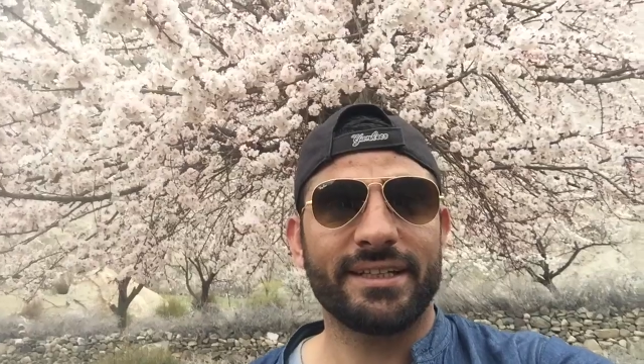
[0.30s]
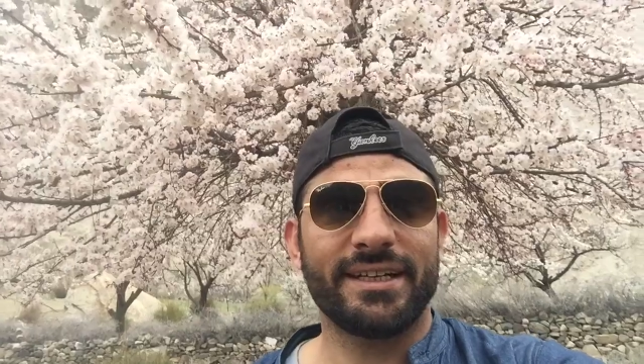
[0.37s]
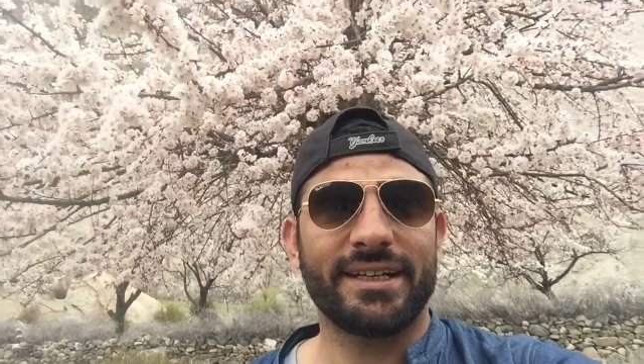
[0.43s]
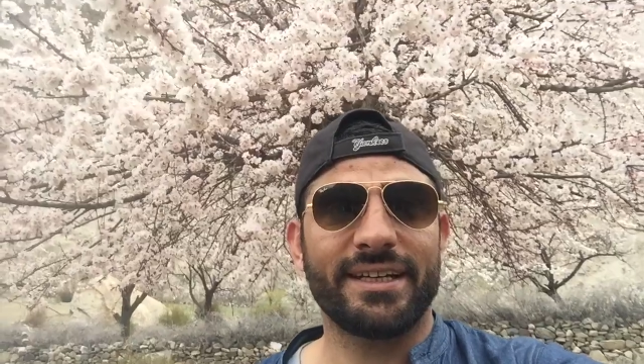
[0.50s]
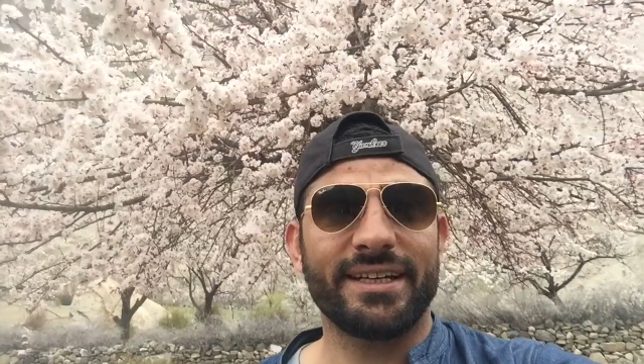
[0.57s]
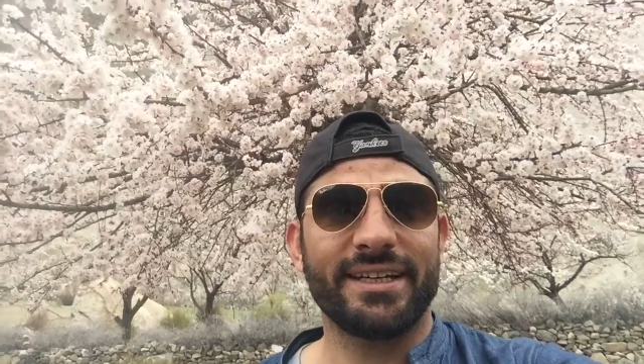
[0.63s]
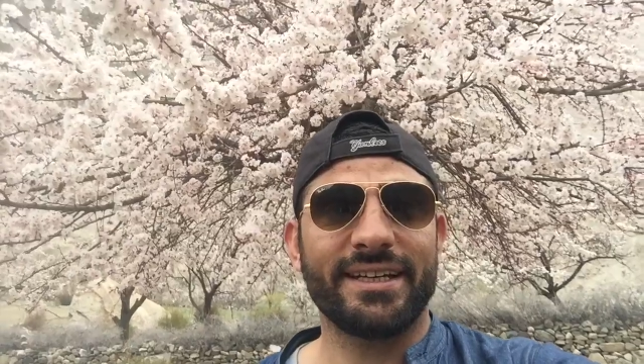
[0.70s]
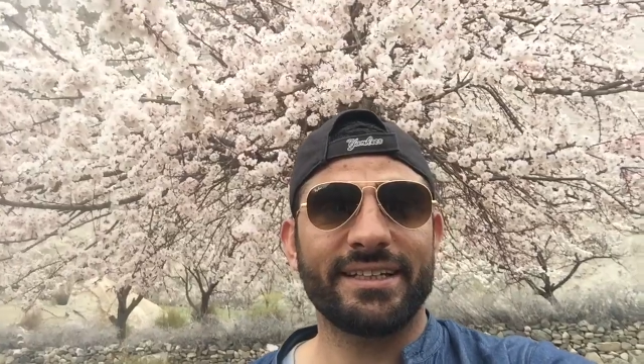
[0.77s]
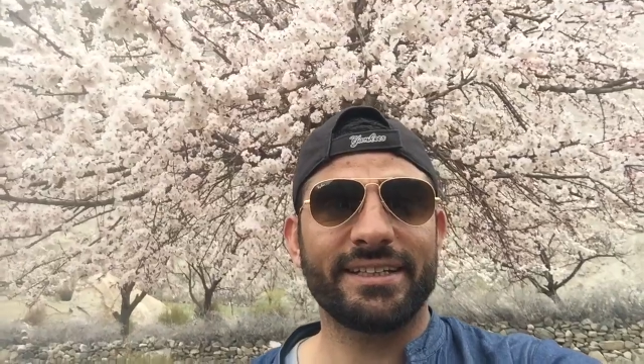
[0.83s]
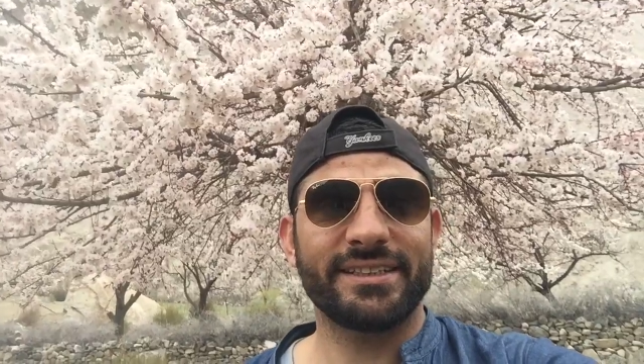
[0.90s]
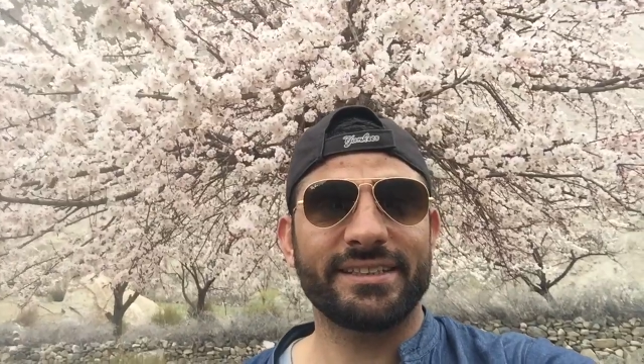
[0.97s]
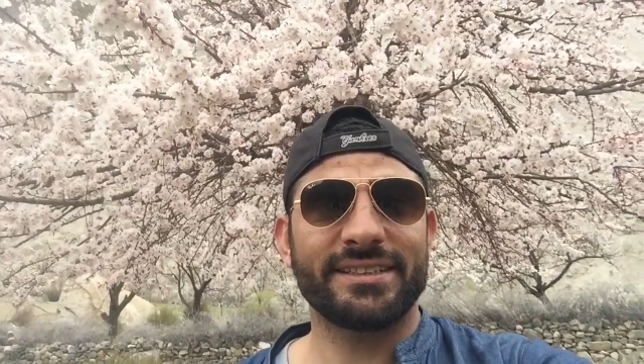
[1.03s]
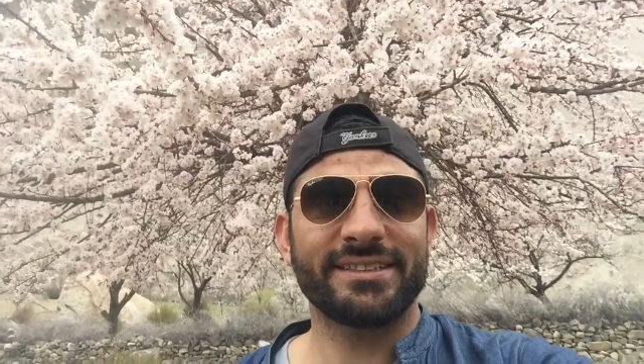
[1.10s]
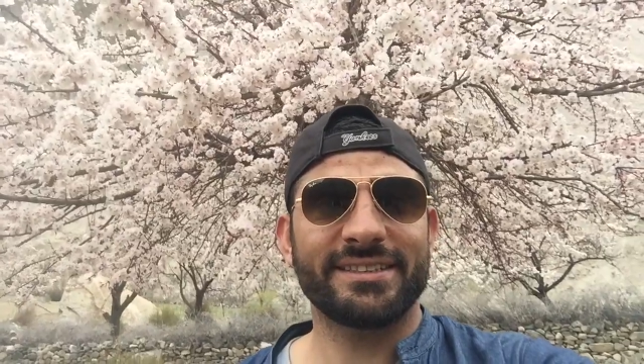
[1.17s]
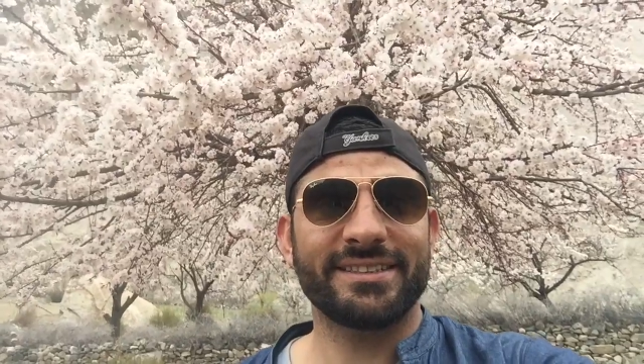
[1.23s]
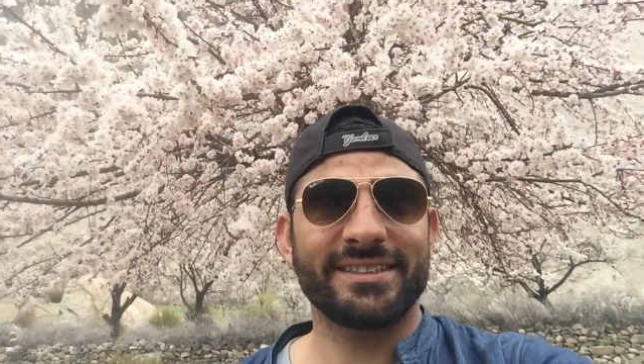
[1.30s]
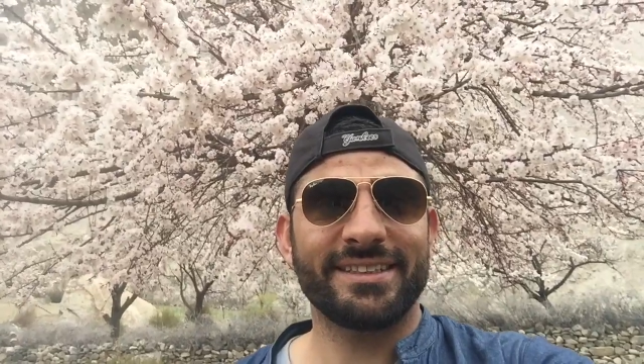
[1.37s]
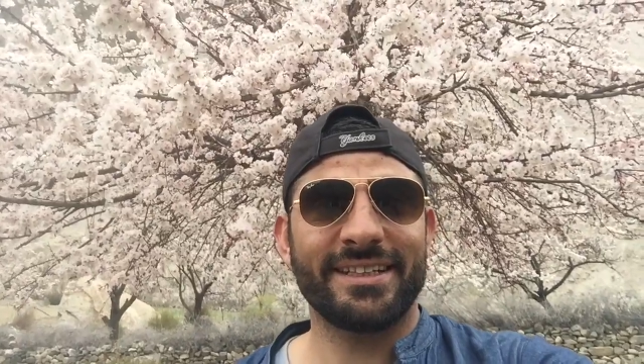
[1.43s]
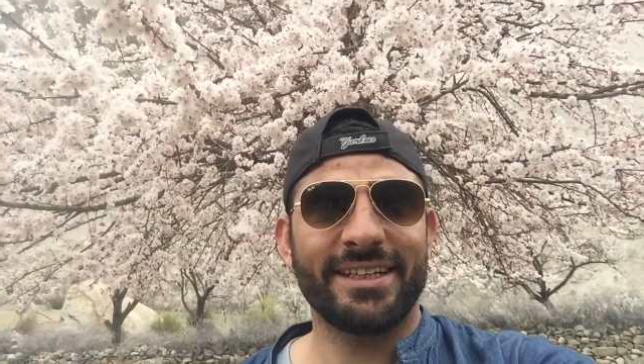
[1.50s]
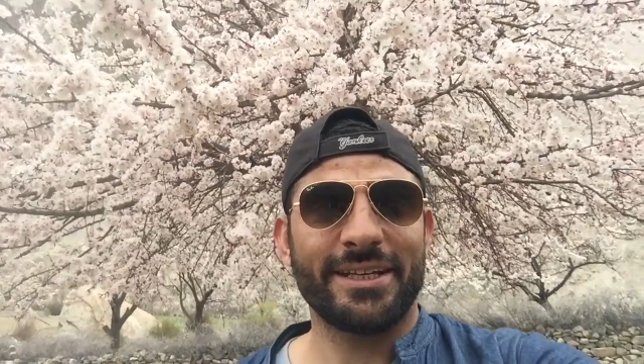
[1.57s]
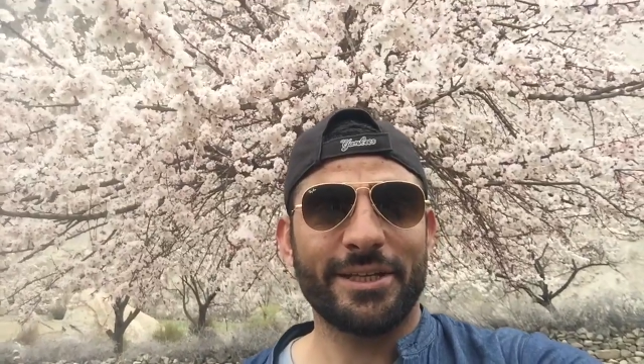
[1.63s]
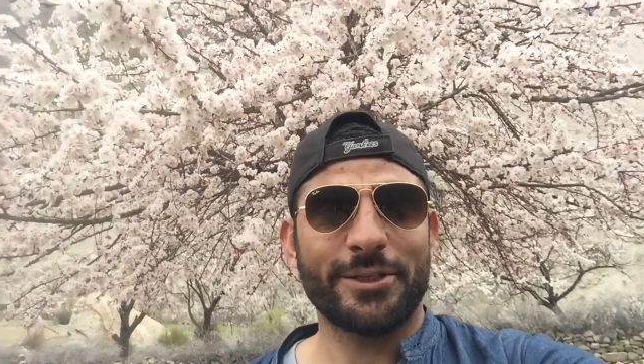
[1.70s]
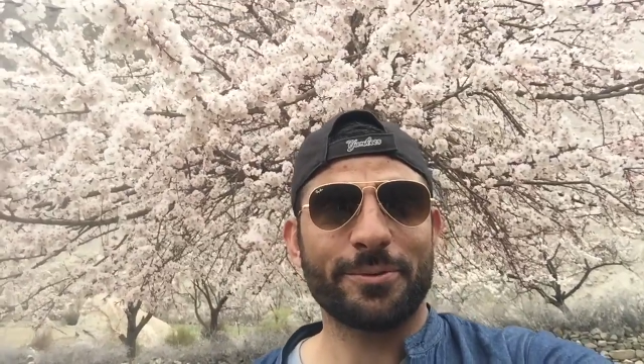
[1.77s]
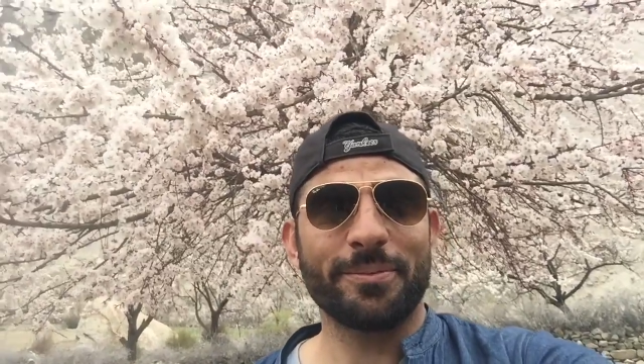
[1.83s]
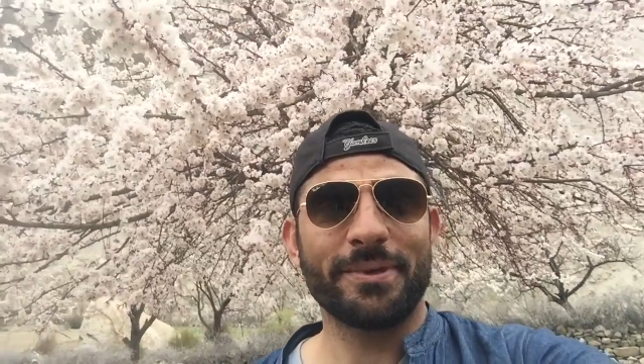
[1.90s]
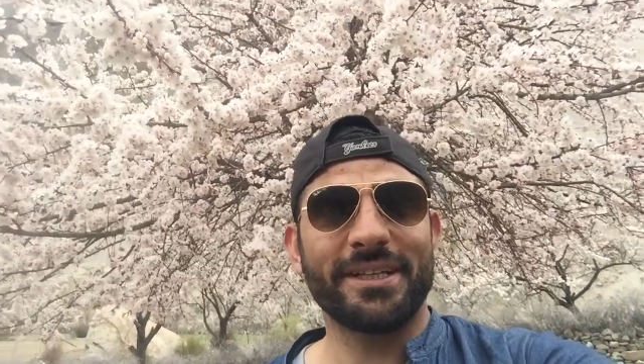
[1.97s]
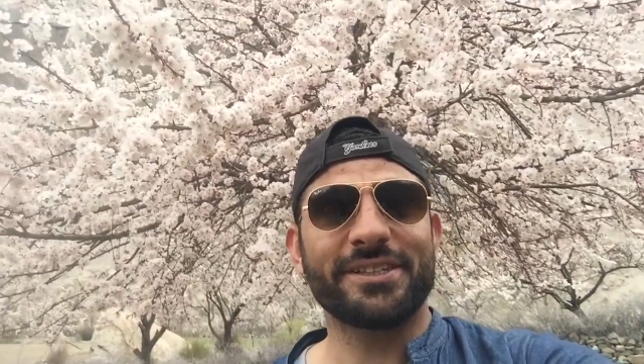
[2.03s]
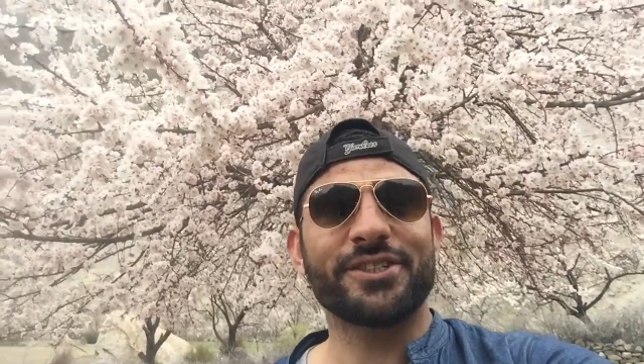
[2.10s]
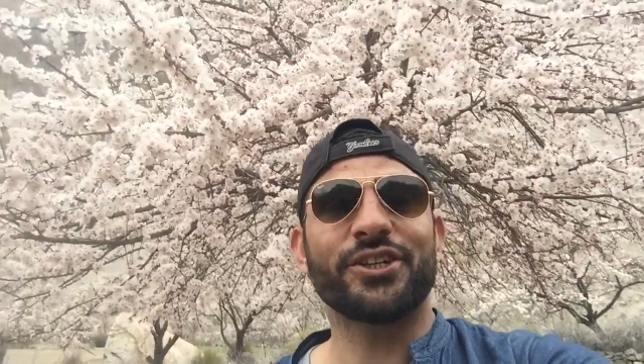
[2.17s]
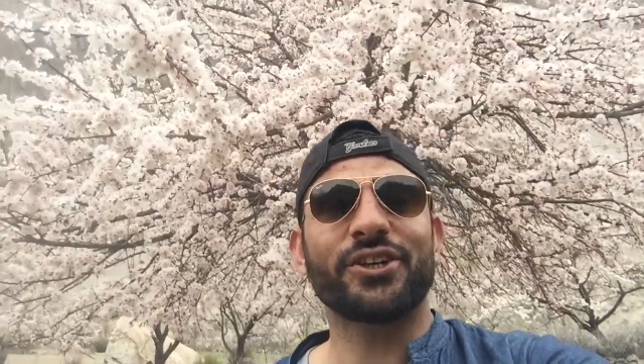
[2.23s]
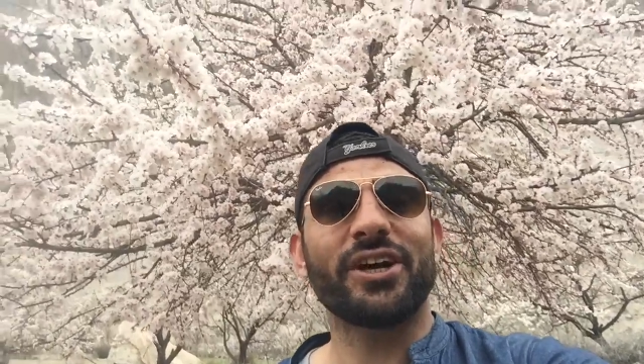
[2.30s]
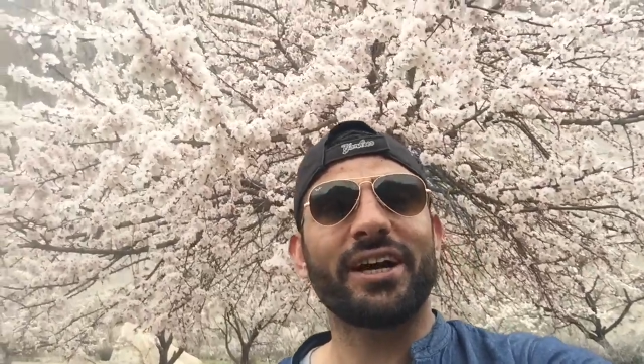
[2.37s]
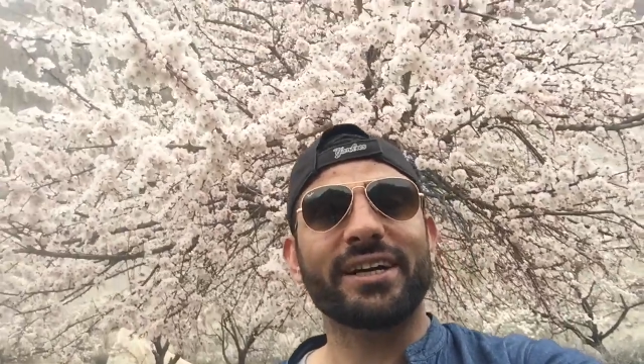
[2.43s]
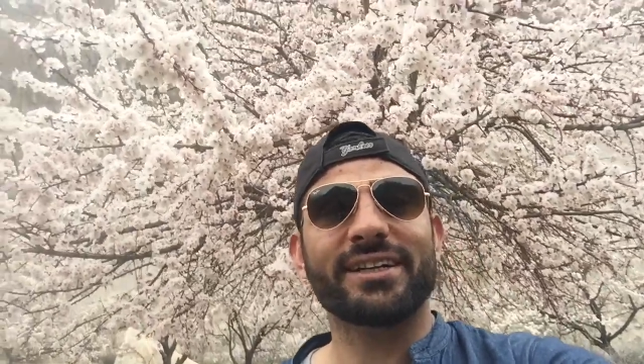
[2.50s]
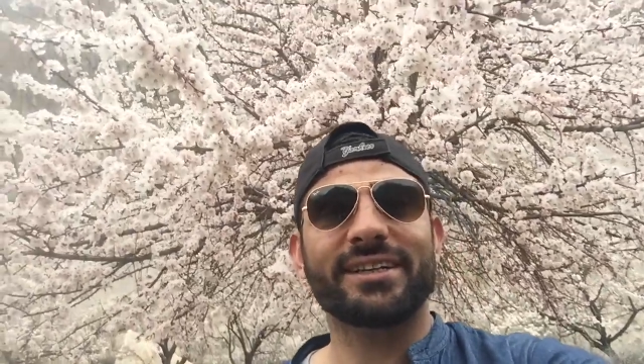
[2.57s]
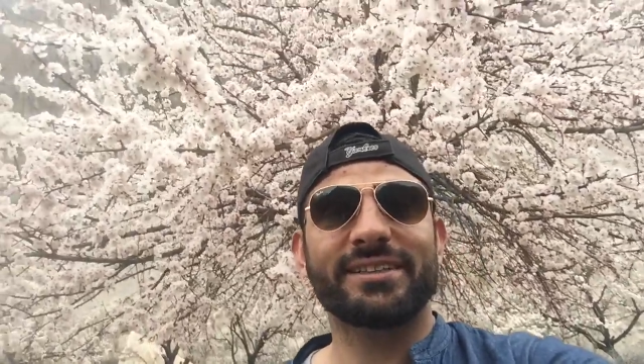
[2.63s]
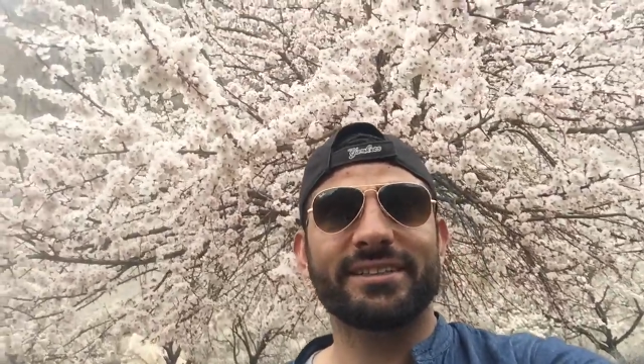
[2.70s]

Hi, it's me, Chirag.